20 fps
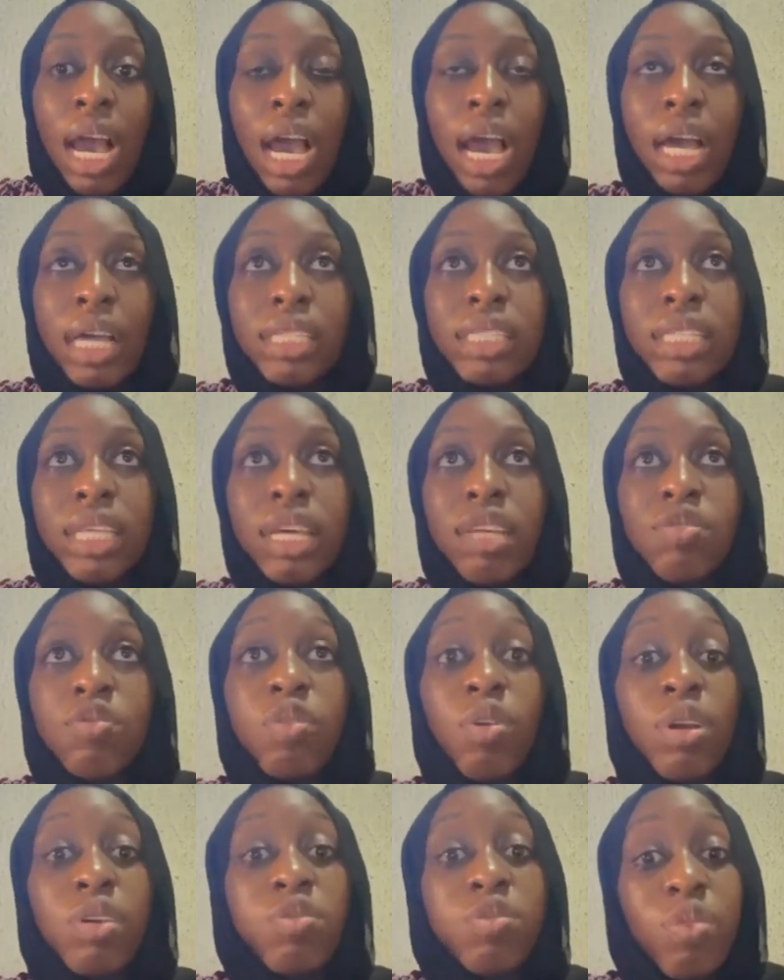And then
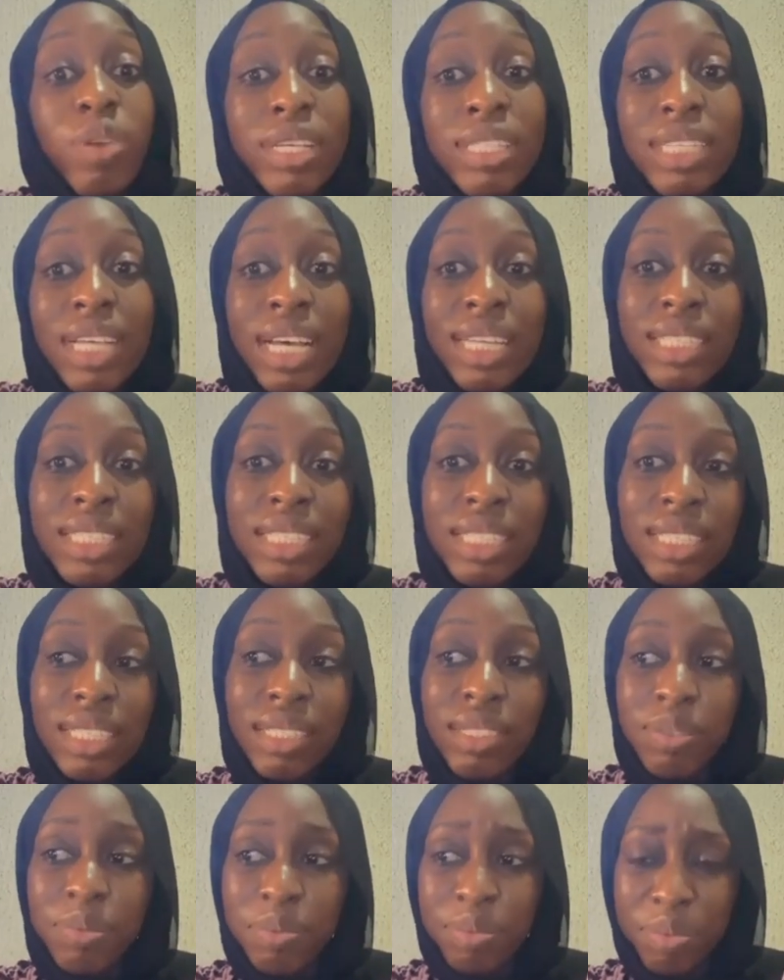for influenza D,